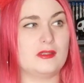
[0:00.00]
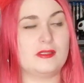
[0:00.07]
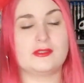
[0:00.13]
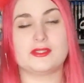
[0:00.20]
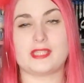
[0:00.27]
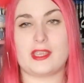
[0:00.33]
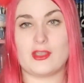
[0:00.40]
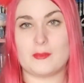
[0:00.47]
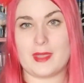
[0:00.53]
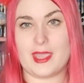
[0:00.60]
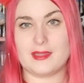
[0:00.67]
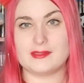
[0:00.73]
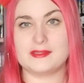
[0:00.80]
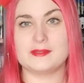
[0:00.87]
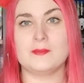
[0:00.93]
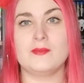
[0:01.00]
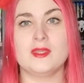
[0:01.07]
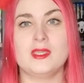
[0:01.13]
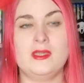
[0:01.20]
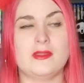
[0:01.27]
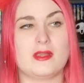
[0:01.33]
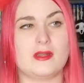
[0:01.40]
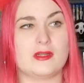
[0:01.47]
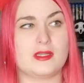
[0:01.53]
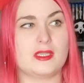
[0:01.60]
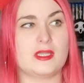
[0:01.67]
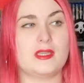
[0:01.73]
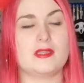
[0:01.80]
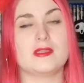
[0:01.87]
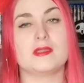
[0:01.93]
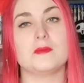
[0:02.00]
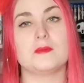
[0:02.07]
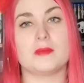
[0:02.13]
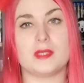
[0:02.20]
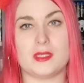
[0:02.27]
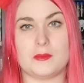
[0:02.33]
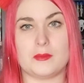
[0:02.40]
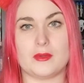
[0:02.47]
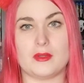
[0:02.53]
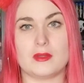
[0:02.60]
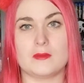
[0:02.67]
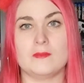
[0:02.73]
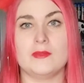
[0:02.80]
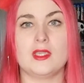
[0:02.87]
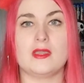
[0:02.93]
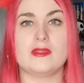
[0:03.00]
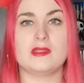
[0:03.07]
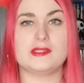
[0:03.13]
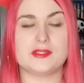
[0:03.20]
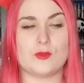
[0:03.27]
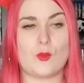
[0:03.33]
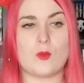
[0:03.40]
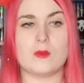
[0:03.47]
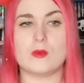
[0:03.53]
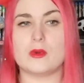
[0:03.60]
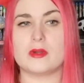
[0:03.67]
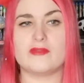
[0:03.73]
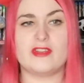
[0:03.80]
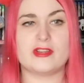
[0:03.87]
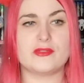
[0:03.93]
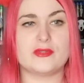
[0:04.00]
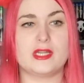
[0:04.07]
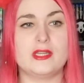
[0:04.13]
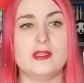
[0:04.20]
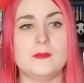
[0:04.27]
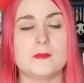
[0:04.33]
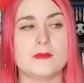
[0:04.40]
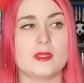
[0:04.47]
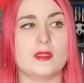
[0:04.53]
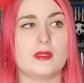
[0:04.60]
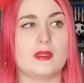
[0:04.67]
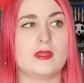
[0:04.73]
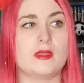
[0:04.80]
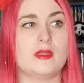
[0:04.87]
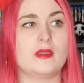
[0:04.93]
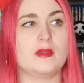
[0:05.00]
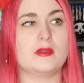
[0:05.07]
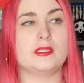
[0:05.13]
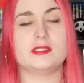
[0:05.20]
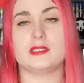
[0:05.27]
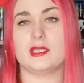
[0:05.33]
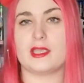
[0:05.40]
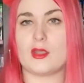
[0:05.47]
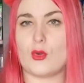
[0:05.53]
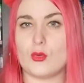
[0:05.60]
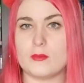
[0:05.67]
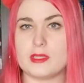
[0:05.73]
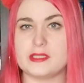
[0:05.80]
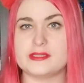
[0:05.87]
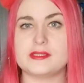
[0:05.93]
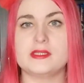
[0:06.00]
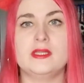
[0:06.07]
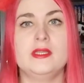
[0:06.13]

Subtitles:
psychopaths that are killing people, and this war veteran, he's like homeless.